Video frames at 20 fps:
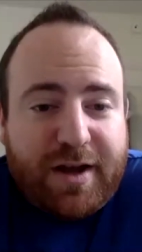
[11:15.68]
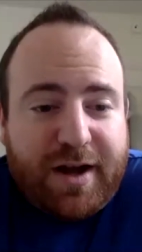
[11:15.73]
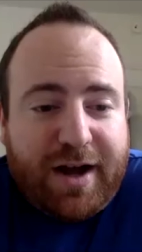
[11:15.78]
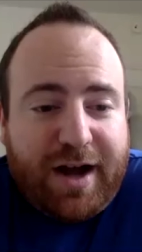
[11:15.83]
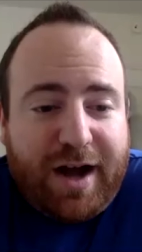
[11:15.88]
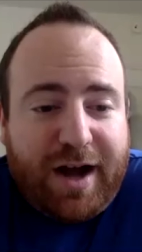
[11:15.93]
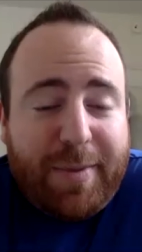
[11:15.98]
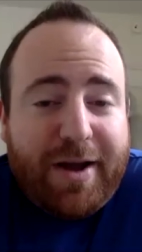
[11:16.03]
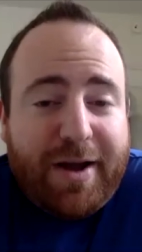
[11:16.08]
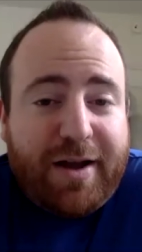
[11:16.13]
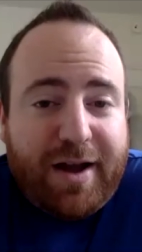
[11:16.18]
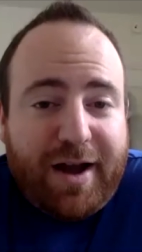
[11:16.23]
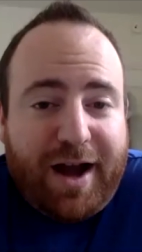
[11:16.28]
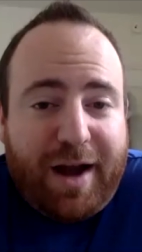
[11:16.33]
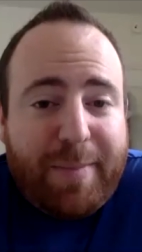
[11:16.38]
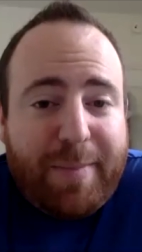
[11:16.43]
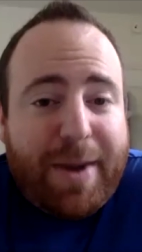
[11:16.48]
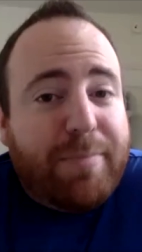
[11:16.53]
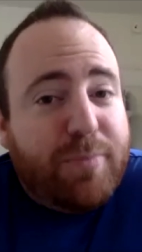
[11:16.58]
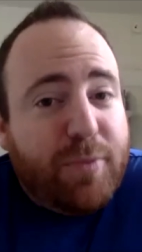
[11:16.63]
up,
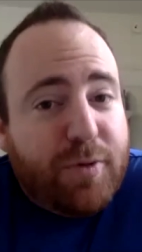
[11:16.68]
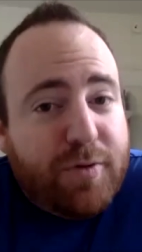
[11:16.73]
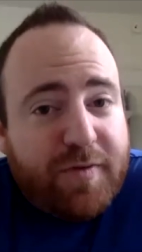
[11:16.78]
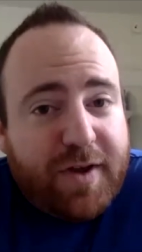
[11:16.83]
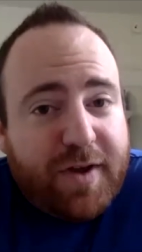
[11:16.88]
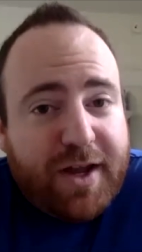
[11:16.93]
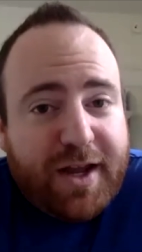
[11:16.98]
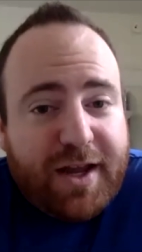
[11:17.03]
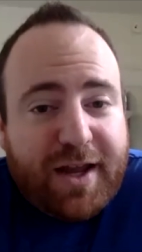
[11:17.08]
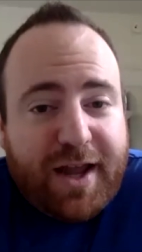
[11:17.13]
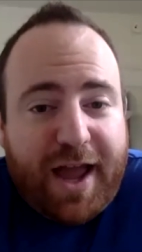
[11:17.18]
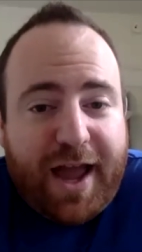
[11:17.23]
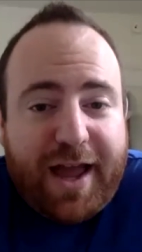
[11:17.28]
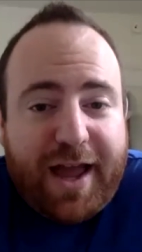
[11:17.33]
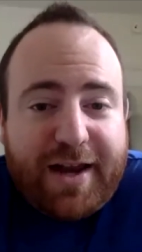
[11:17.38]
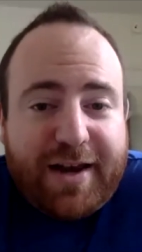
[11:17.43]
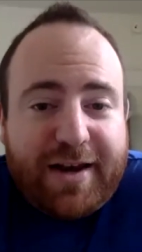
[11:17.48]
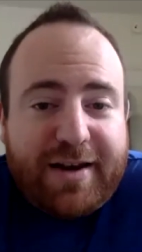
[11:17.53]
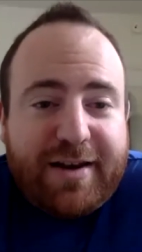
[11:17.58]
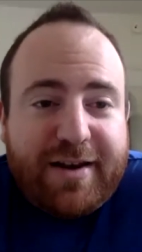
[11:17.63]
up and moving
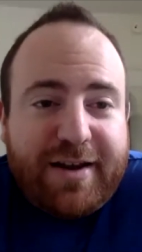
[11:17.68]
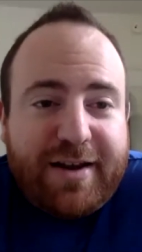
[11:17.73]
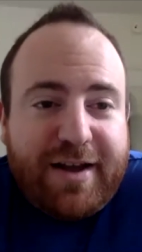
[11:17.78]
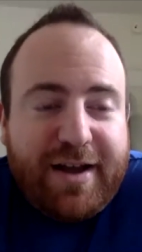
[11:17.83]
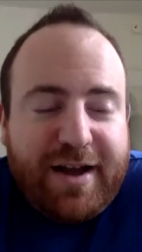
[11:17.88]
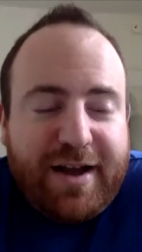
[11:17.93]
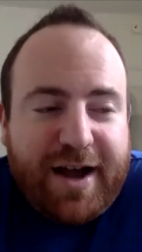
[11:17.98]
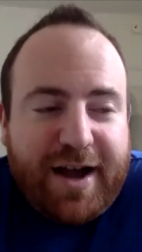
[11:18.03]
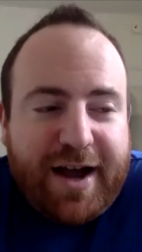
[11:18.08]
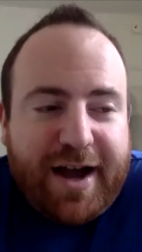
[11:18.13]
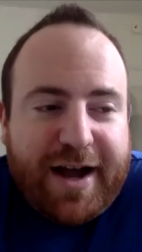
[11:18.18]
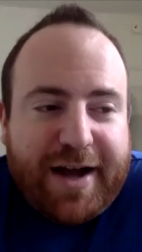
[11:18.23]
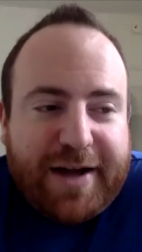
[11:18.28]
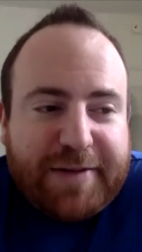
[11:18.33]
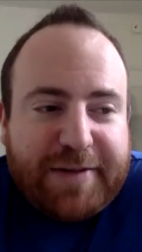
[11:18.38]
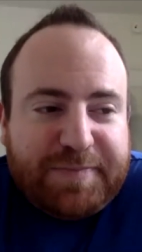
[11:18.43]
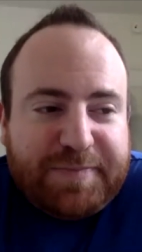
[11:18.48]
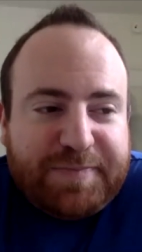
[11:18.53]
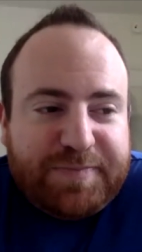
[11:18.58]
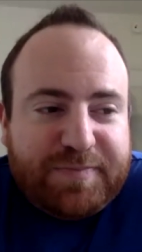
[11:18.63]
and
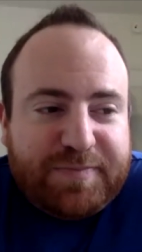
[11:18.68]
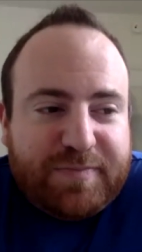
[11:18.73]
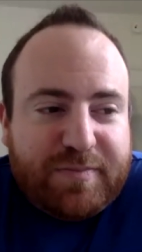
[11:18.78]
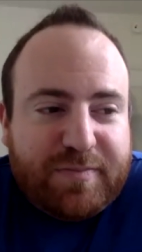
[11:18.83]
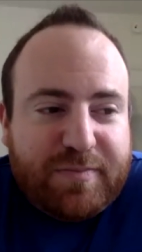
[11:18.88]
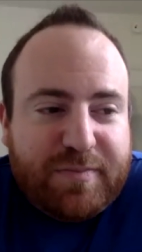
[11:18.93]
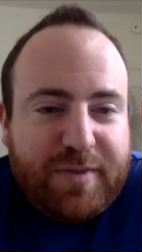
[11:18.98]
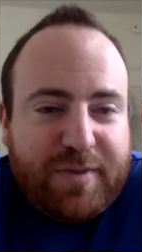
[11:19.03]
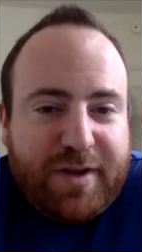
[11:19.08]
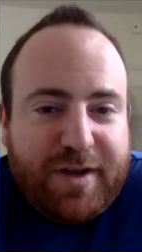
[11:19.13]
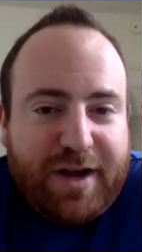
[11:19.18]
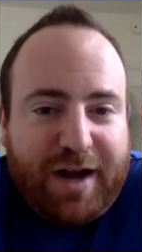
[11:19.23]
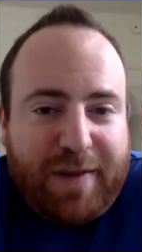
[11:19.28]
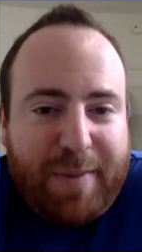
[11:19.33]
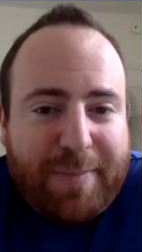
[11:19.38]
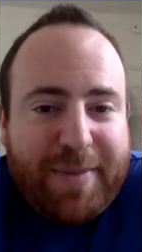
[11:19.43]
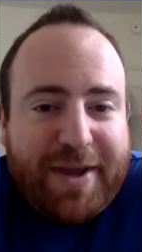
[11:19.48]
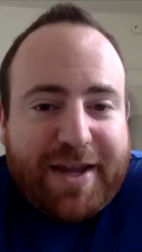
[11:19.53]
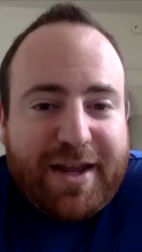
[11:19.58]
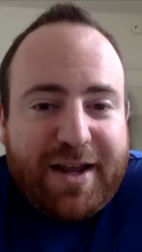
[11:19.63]
um up
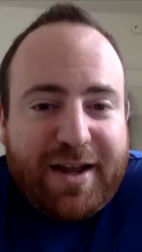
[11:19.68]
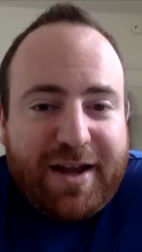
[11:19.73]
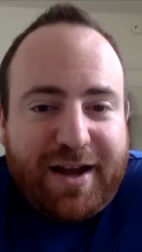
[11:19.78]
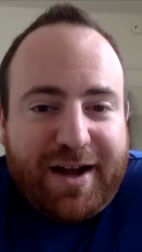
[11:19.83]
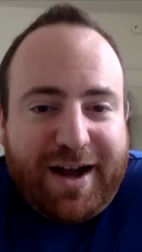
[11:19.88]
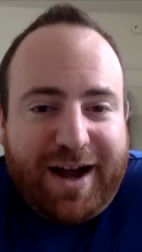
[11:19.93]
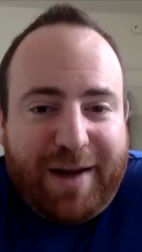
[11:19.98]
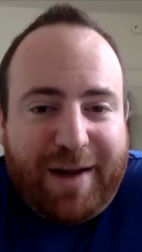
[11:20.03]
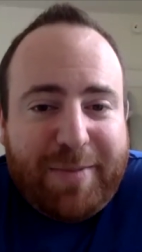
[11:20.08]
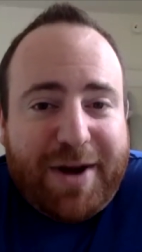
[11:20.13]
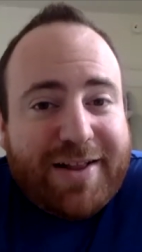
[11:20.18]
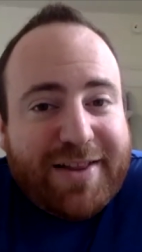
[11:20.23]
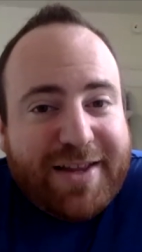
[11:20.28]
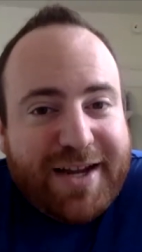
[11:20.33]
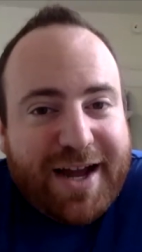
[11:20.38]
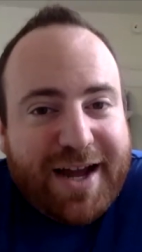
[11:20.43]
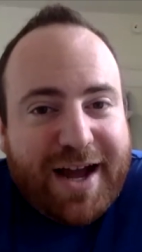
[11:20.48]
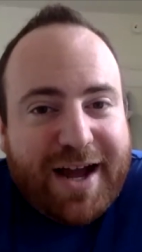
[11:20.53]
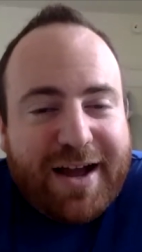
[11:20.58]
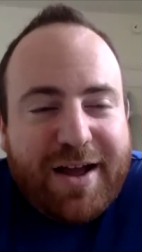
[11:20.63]
and making um
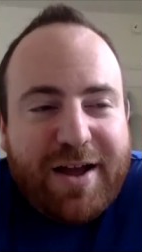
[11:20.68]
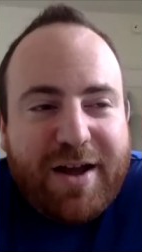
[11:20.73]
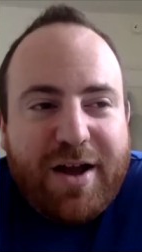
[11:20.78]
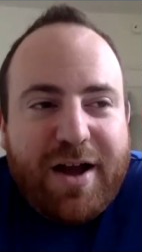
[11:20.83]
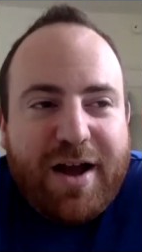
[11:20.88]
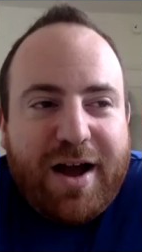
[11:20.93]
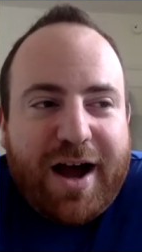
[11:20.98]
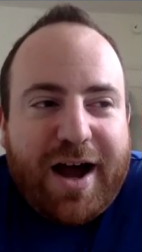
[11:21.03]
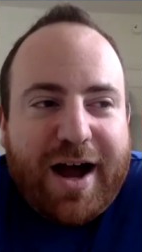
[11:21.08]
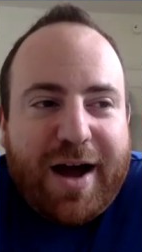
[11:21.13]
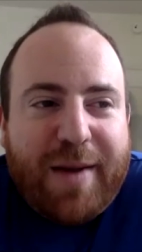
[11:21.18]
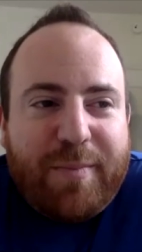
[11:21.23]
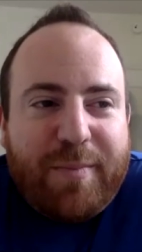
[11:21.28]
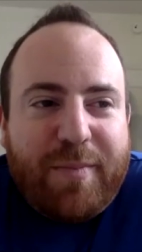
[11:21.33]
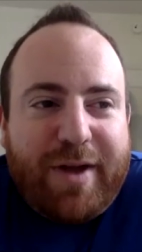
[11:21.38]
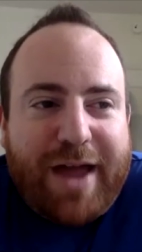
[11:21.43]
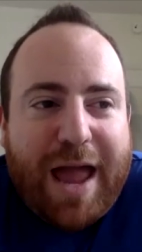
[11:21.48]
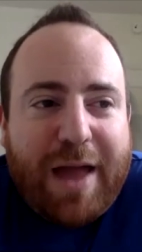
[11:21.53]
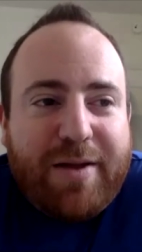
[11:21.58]
aliyah um